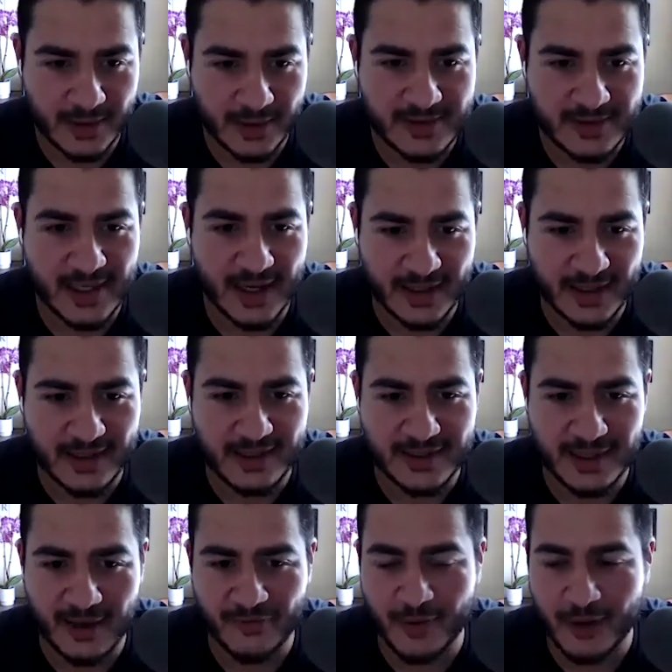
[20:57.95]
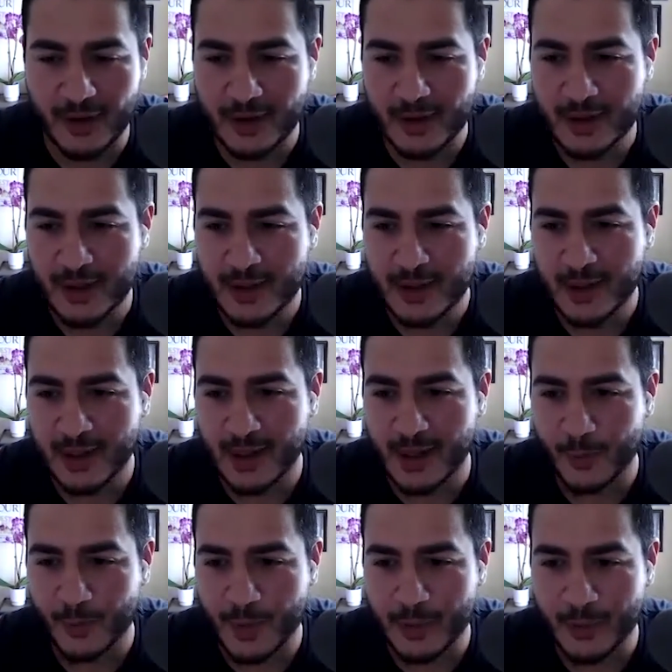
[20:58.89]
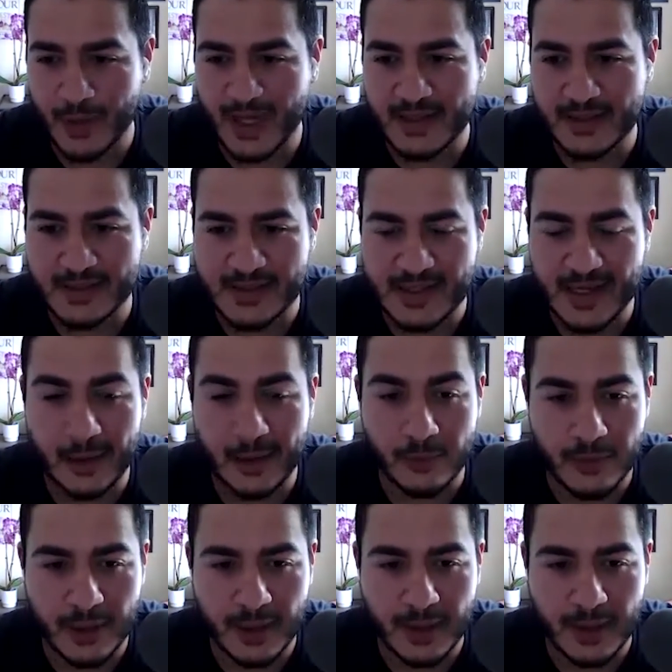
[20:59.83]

It's got to get us off our rear ends and out